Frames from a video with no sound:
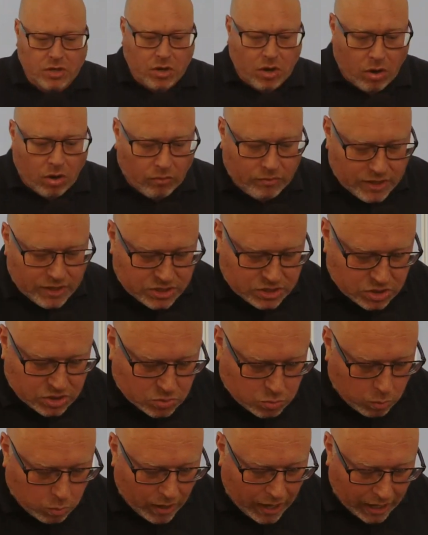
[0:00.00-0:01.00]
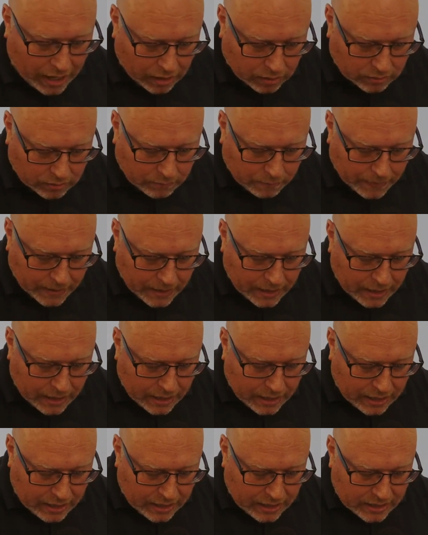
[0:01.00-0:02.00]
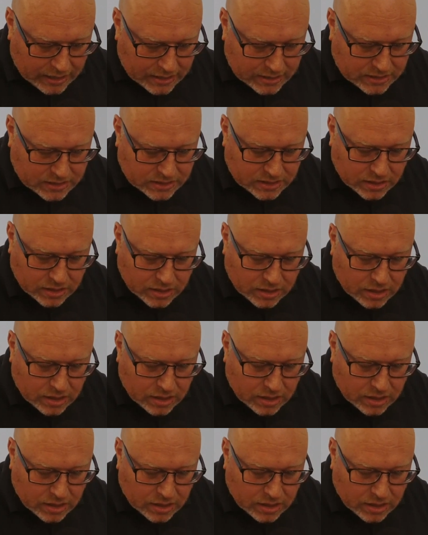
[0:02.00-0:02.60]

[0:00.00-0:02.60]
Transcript: on this as well, is,